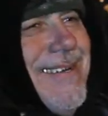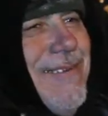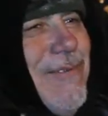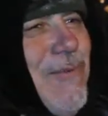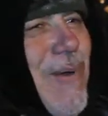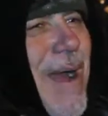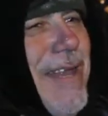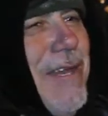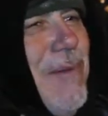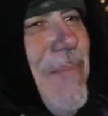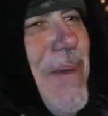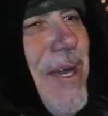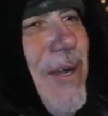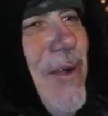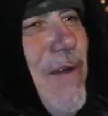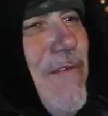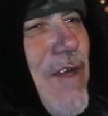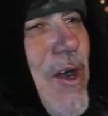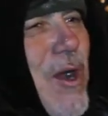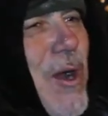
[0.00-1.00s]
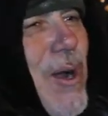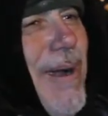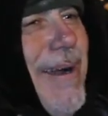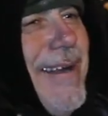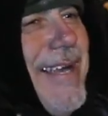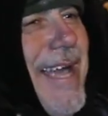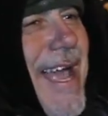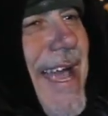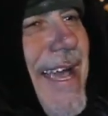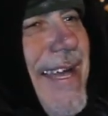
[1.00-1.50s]
right in the middle of the
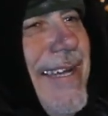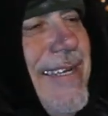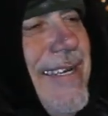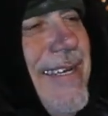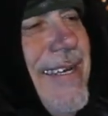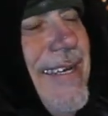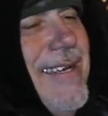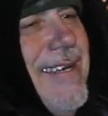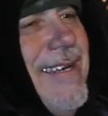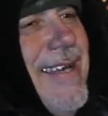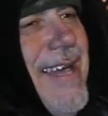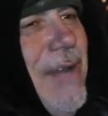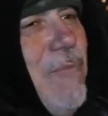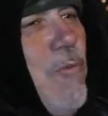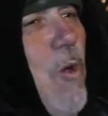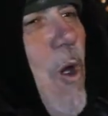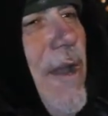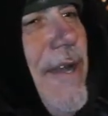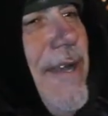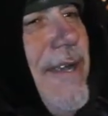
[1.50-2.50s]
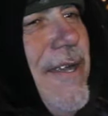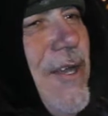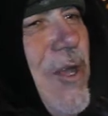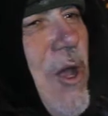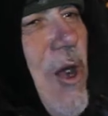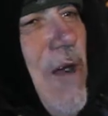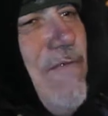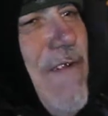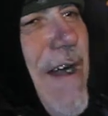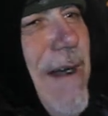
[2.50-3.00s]
hurricane and wanted to
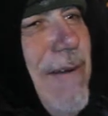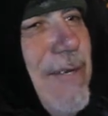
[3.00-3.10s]
know if I